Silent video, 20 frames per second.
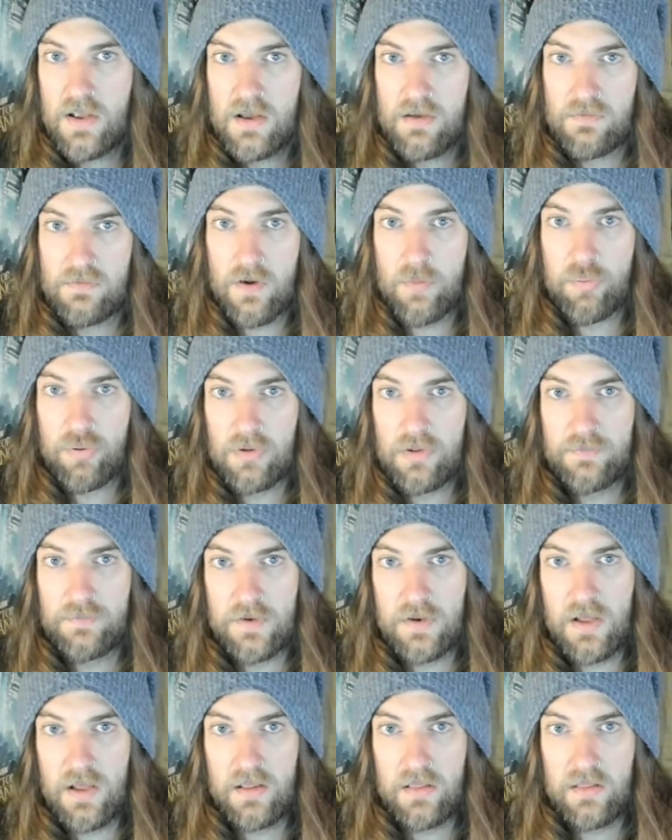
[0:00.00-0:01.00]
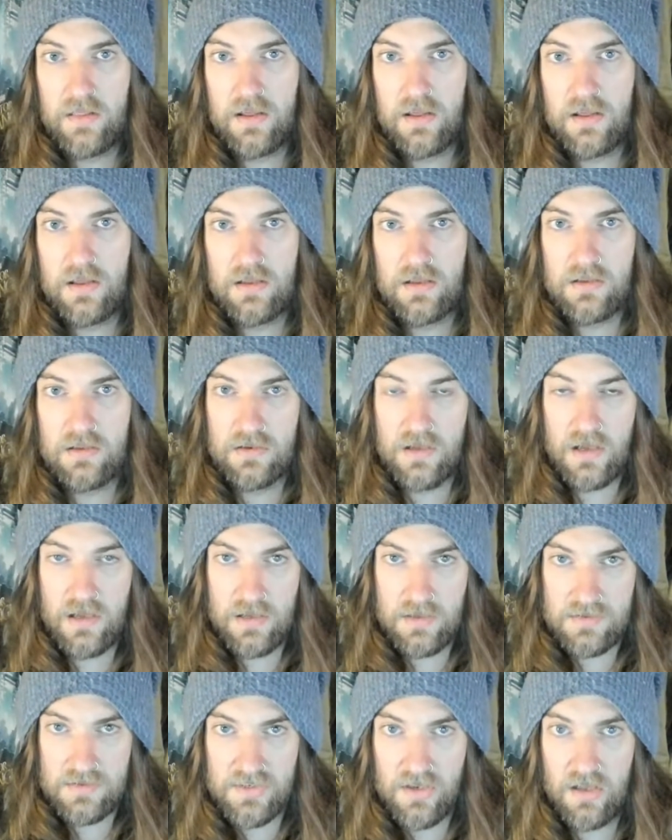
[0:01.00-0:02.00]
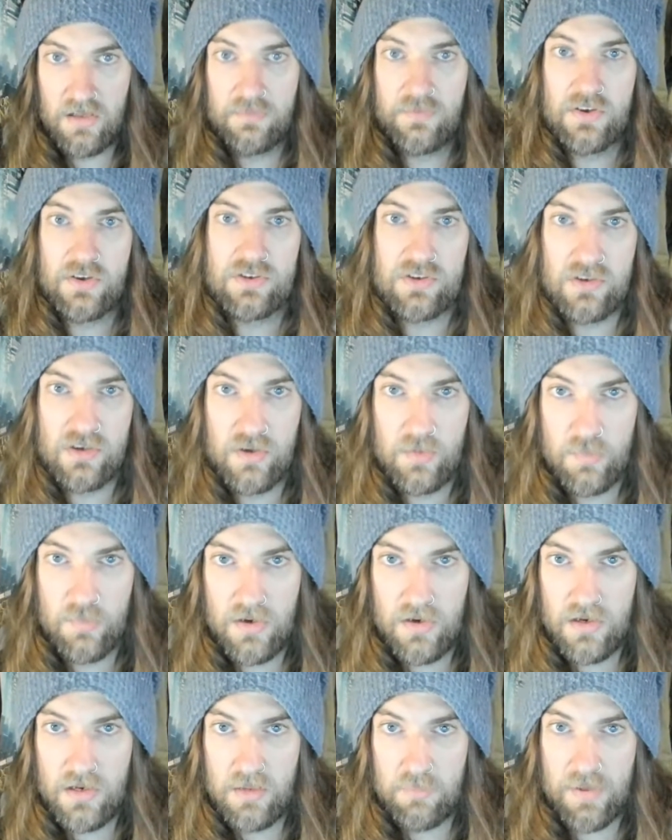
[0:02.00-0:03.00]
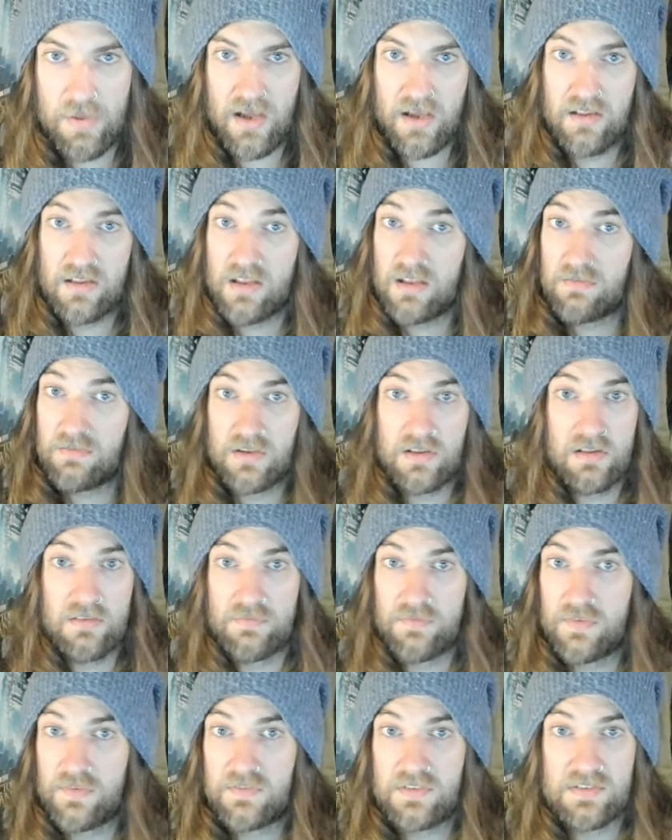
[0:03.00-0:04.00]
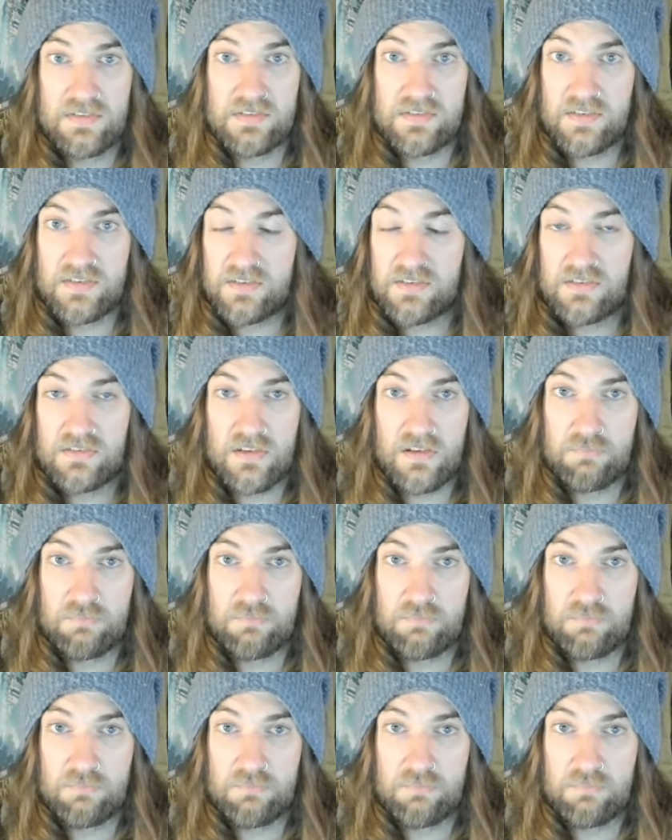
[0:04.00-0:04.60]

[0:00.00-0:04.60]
very prolific in the science fiction community back even in the 50s and 60s.